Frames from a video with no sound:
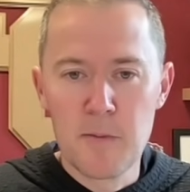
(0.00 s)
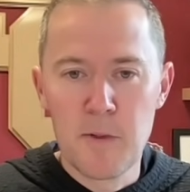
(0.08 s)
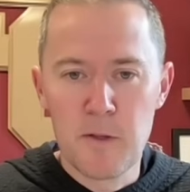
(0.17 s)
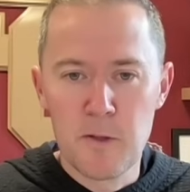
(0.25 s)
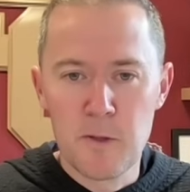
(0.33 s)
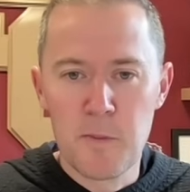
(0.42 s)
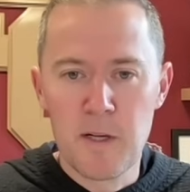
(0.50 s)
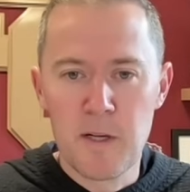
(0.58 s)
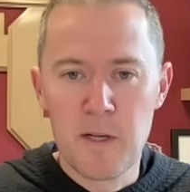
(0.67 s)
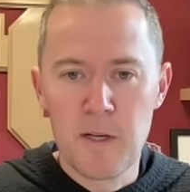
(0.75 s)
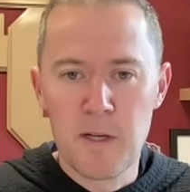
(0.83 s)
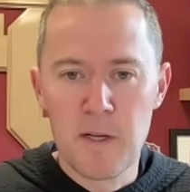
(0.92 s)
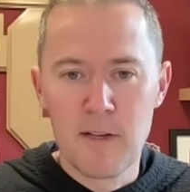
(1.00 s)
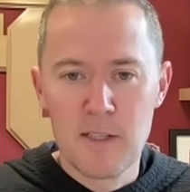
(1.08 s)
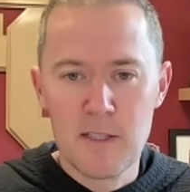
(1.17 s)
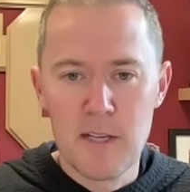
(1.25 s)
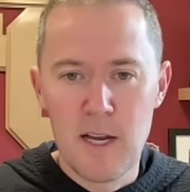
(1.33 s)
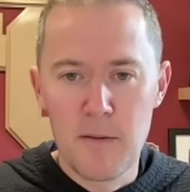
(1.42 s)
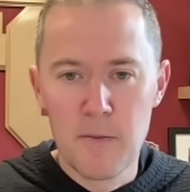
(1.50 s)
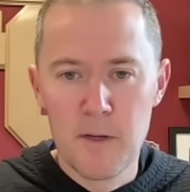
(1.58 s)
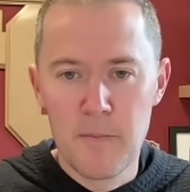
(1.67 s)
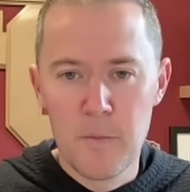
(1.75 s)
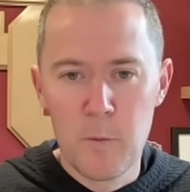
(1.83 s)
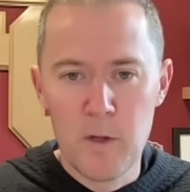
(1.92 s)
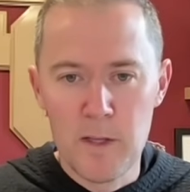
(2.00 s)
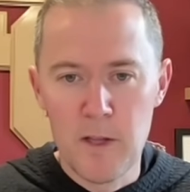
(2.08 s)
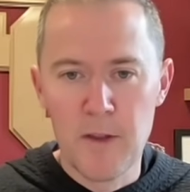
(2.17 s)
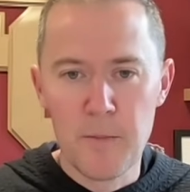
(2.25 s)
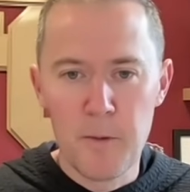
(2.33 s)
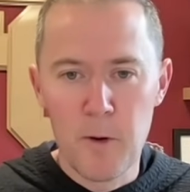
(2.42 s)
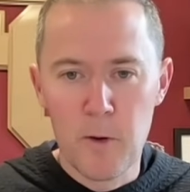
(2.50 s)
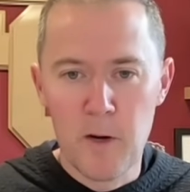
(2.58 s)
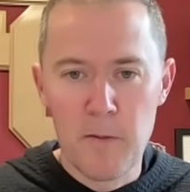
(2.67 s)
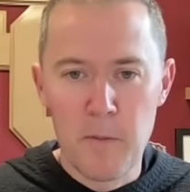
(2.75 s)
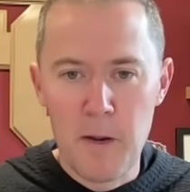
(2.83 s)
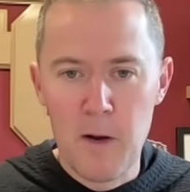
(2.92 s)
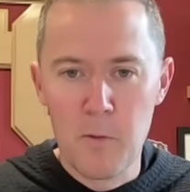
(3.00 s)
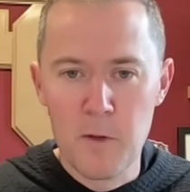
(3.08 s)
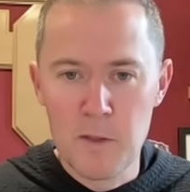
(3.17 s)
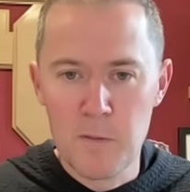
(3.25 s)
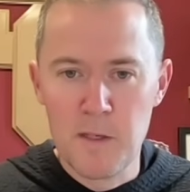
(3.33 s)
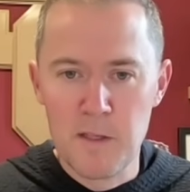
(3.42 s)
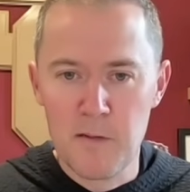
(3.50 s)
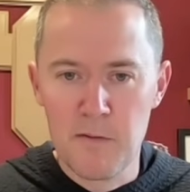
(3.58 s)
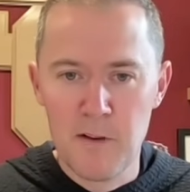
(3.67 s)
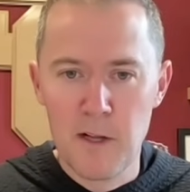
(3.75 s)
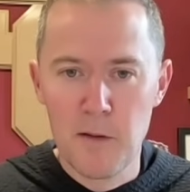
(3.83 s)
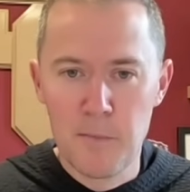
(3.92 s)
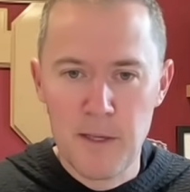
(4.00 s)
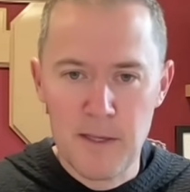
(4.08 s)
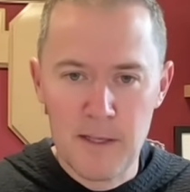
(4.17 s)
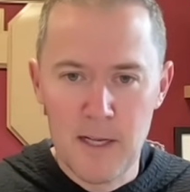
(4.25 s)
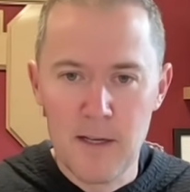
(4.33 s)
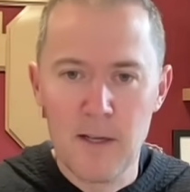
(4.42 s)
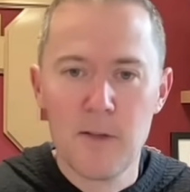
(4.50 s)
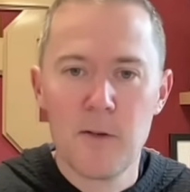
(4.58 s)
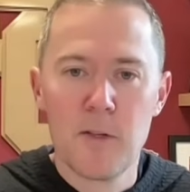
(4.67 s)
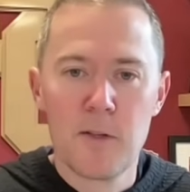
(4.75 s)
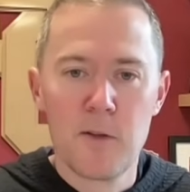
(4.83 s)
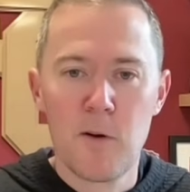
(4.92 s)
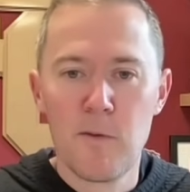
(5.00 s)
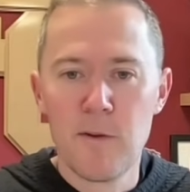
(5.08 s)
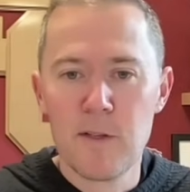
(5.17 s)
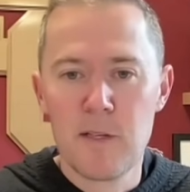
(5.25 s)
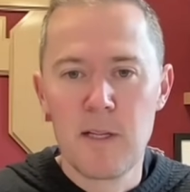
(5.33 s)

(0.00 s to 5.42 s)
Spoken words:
but there's been a lot of excitement within the program about what's been developing kind of under the surface.